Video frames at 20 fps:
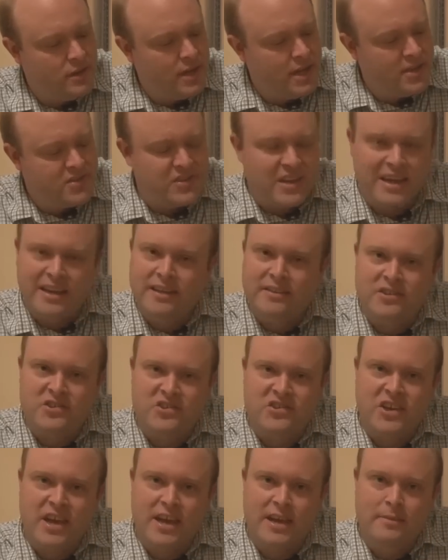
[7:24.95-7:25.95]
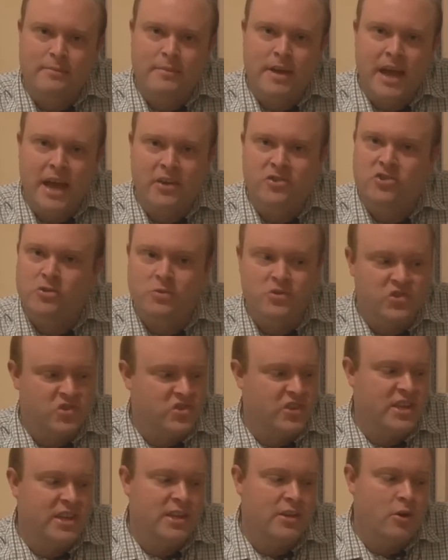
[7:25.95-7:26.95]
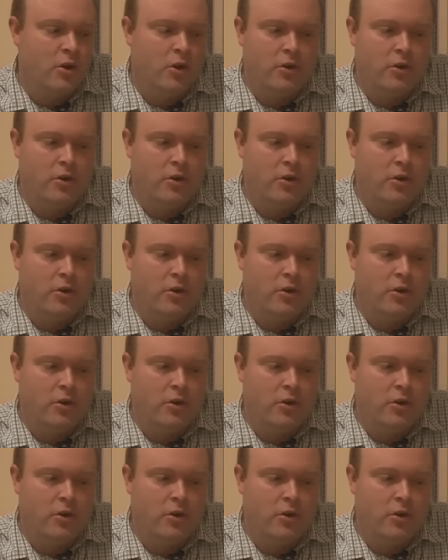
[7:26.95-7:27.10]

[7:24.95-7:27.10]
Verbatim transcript: exactly the same as you would see